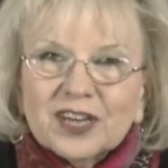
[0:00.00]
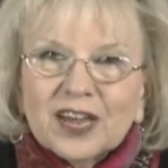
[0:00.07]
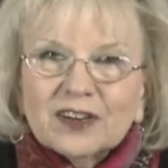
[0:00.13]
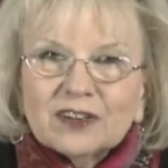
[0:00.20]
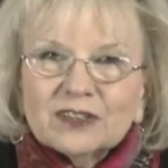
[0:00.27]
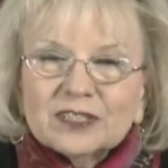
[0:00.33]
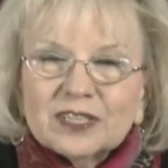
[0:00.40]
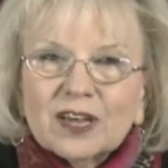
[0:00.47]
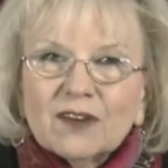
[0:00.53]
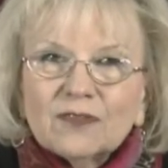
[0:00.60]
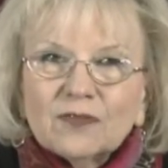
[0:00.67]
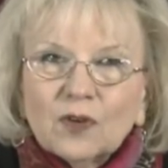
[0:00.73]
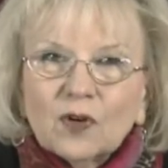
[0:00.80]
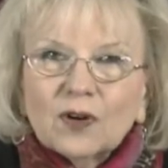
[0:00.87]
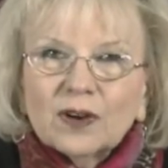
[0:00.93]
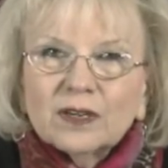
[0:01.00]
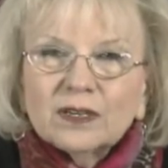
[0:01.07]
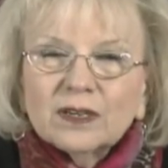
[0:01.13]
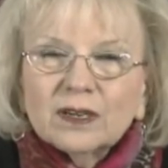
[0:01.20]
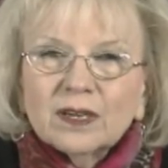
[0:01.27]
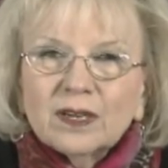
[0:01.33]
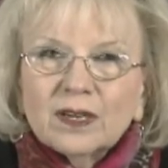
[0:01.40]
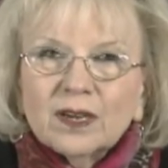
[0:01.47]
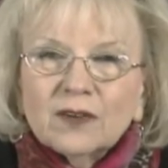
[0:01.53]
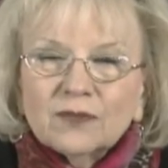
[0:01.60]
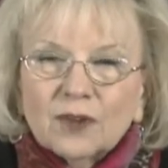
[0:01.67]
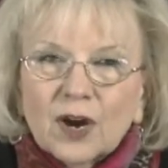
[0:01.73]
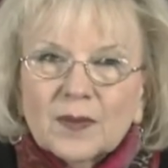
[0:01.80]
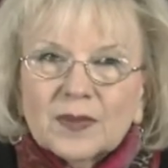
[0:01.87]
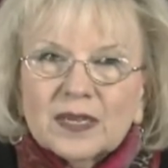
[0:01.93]
shake herself
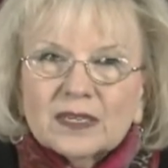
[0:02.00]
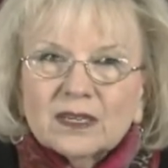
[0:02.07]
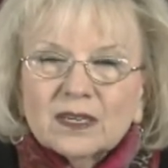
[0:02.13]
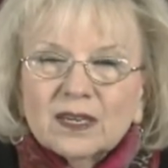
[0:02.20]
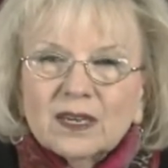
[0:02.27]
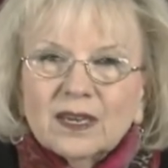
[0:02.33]
from it.